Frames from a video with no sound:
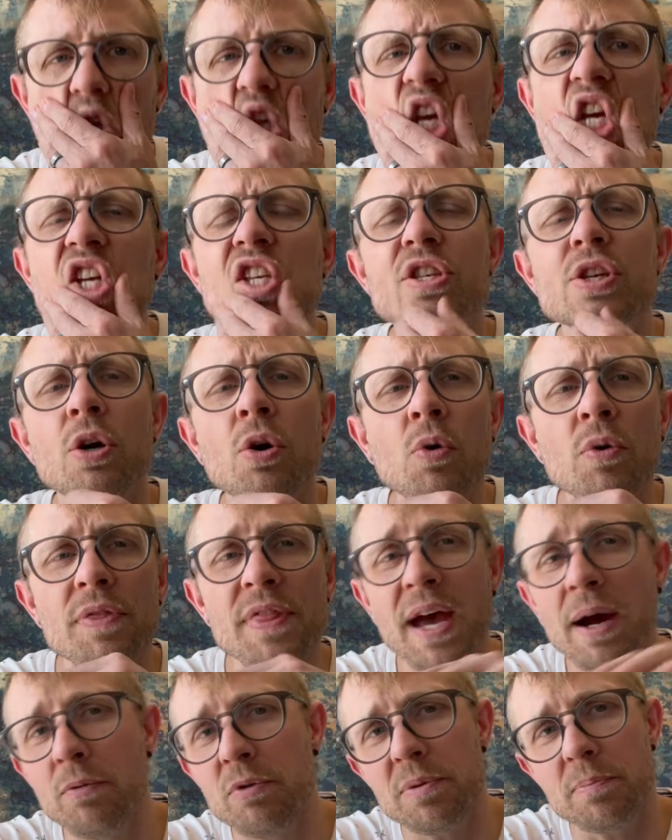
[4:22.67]
So
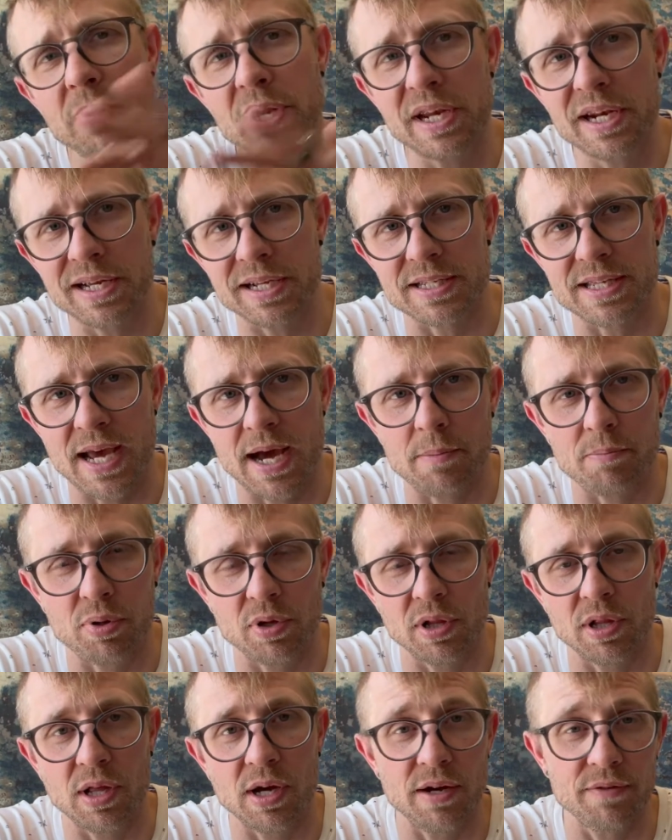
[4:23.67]
that would be an
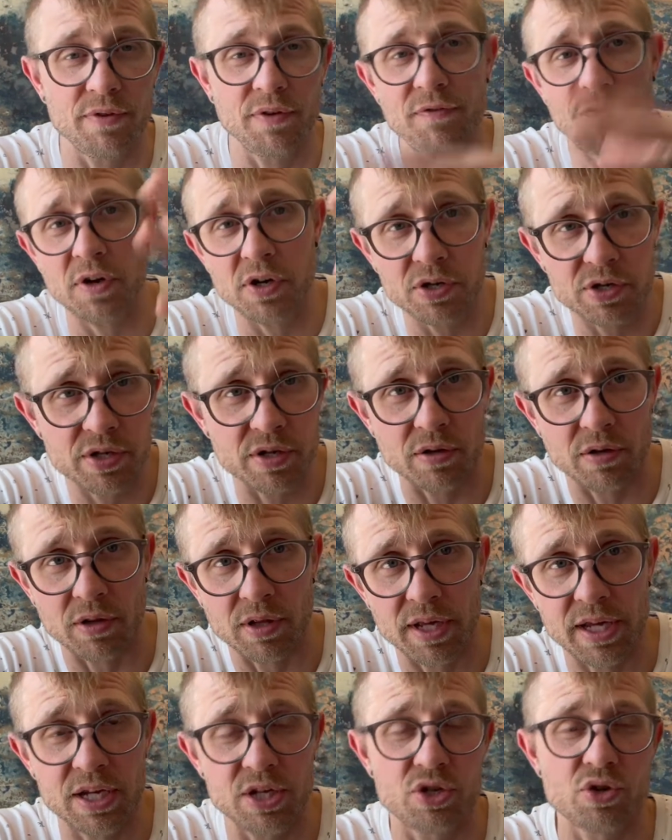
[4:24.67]
example of a functional
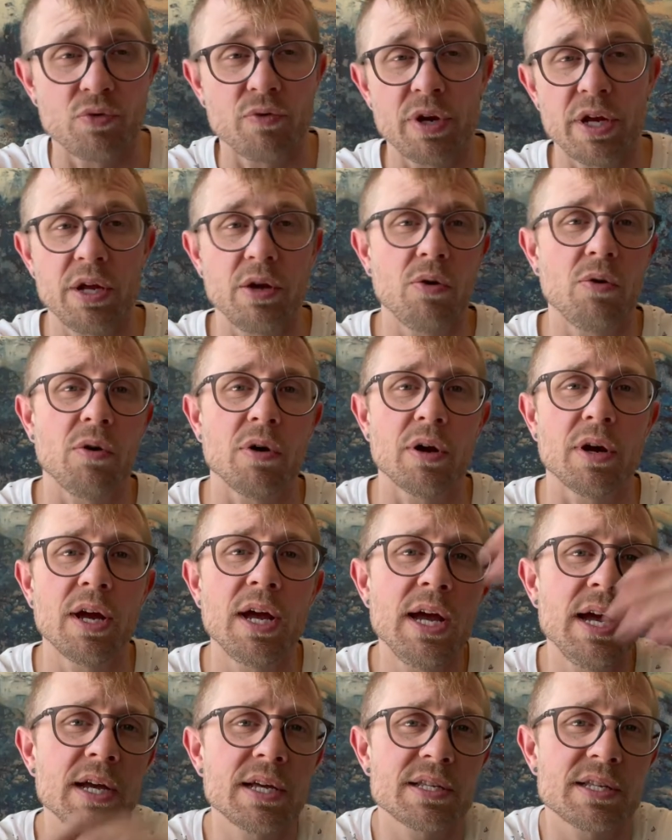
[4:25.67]
injury or
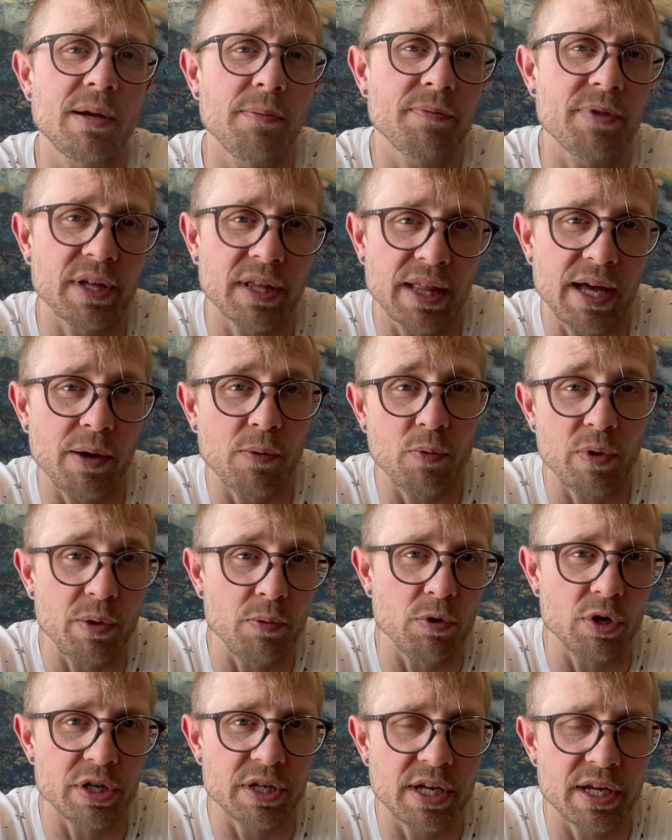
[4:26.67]
something that we
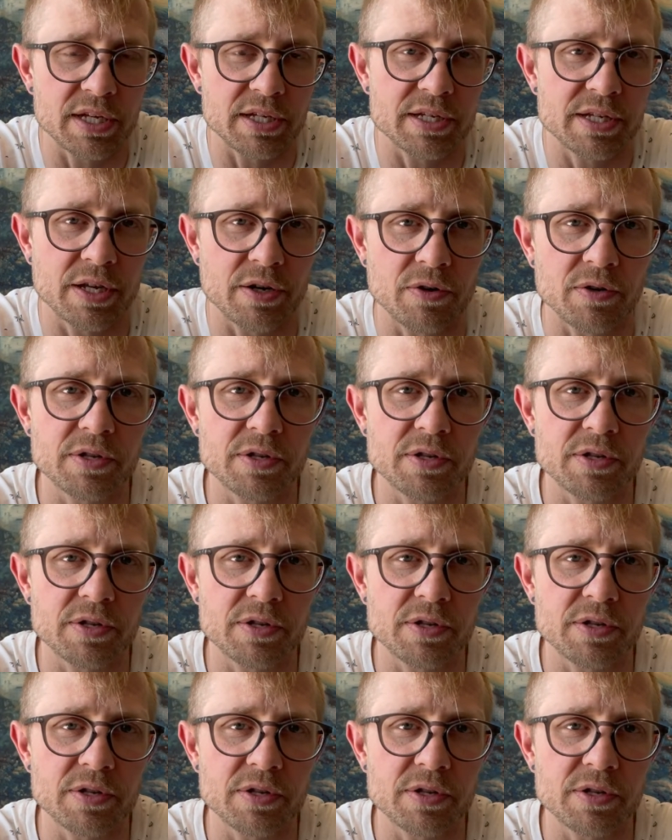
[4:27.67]
would consider.